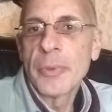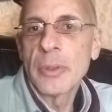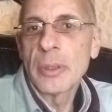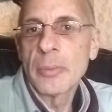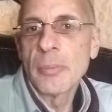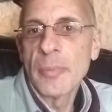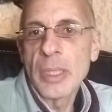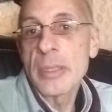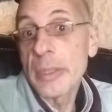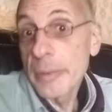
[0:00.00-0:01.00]
Um,
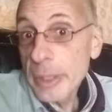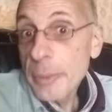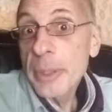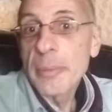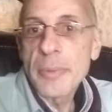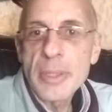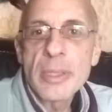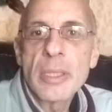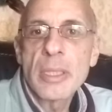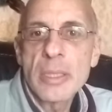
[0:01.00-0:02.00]
that's the theory. That's the,
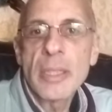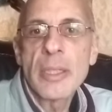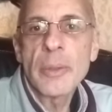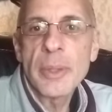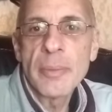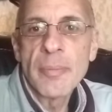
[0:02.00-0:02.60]
that's the theory.